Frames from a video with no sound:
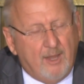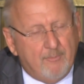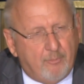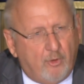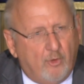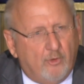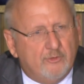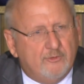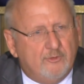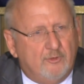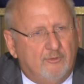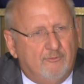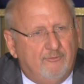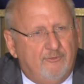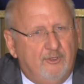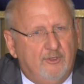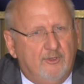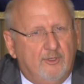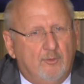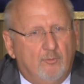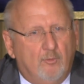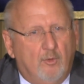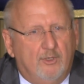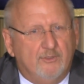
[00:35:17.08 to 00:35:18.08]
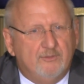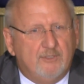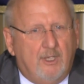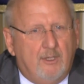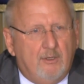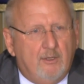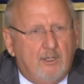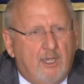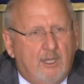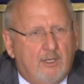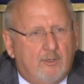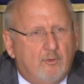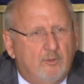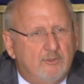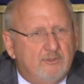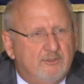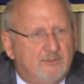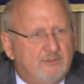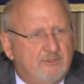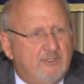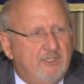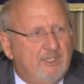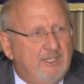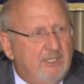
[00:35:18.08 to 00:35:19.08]
personal feeling was I couldn't
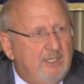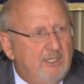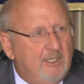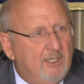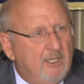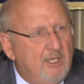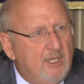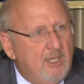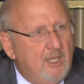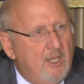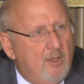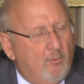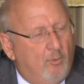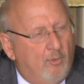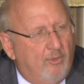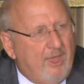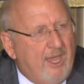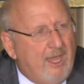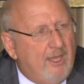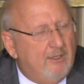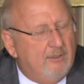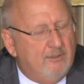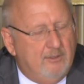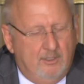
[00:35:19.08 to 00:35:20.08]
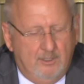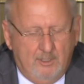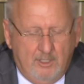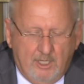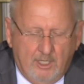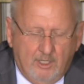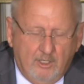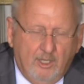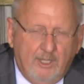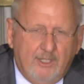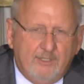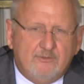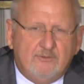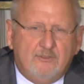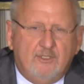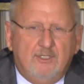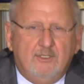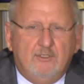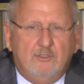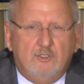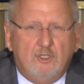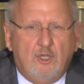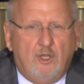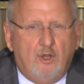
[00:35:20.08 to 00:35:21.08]
see unless
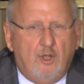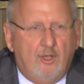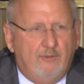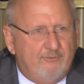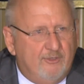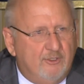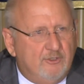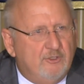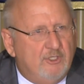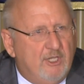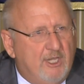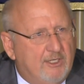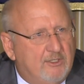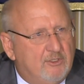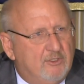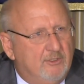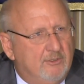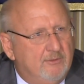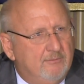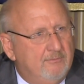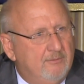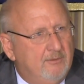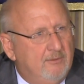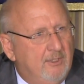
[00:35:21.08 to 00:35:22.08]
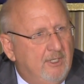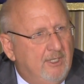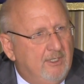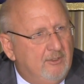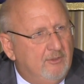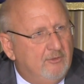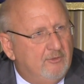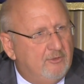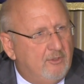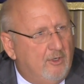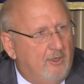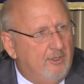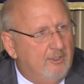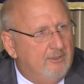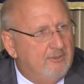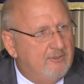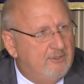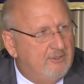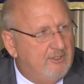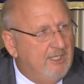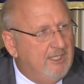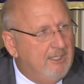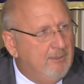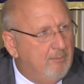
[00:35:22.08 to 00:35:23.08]
they shut off injection and you started
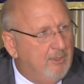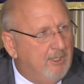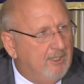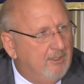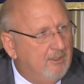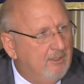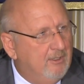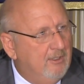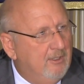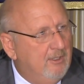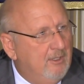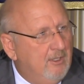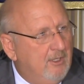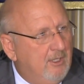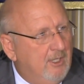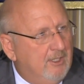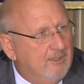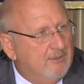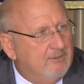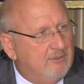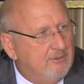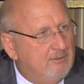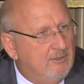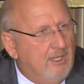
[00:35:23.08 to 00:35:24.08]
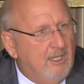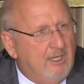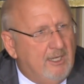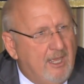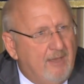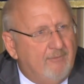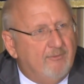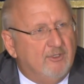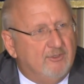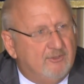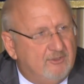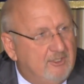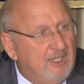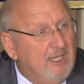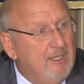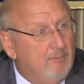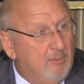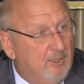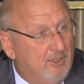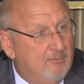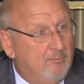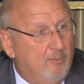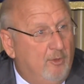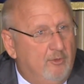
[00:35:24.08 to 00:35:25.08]
steaming and have a
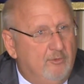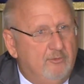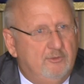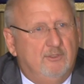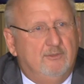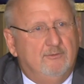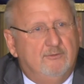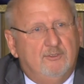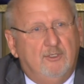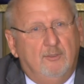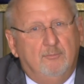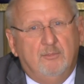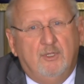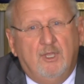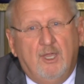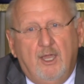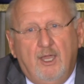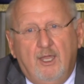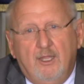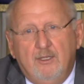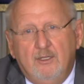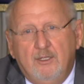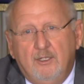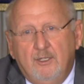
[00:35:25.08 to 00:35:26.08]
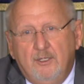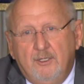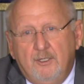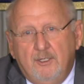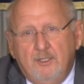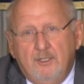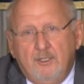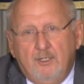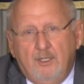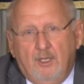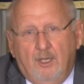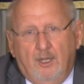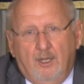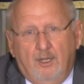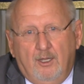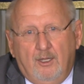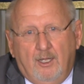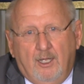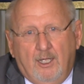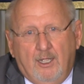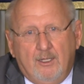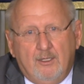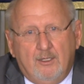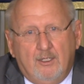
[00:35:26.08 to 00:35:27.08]
steam explosion of some kind,
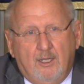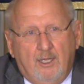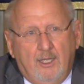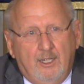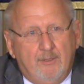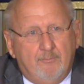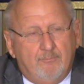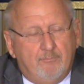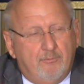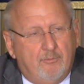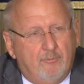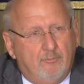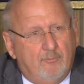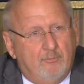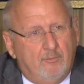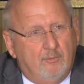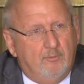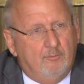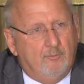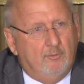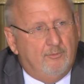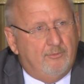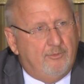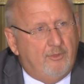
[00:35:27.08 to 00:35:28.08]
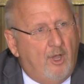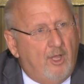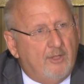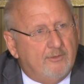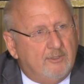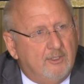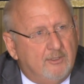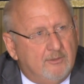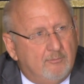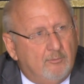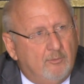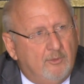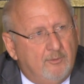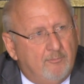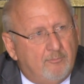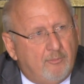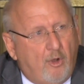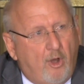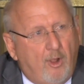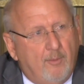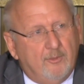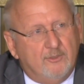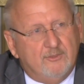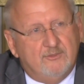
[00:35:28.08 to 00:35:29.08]
I thought that we'd
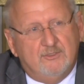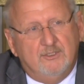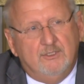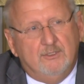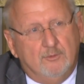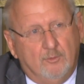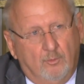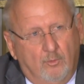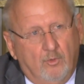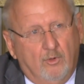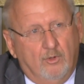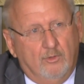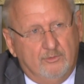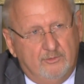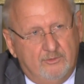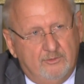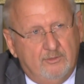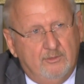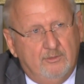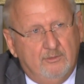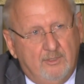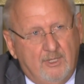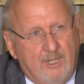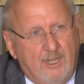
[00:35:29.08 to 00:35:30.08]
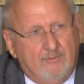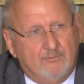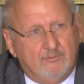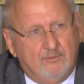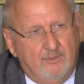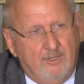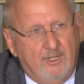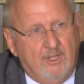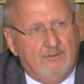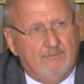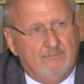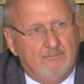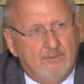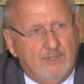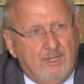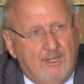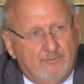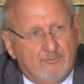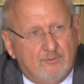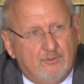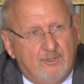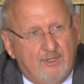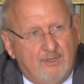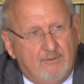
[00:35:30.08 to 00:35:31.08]
probably seen the worst after the
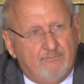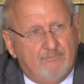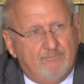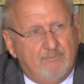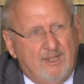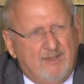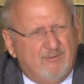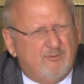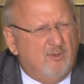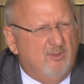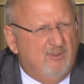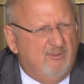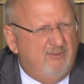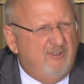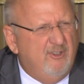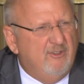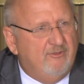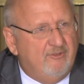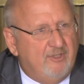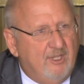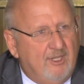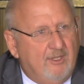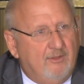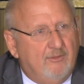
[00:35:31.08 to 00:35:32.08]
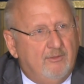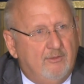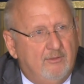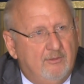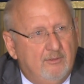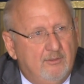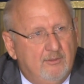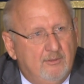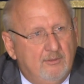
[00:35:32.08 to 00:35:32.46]
15th,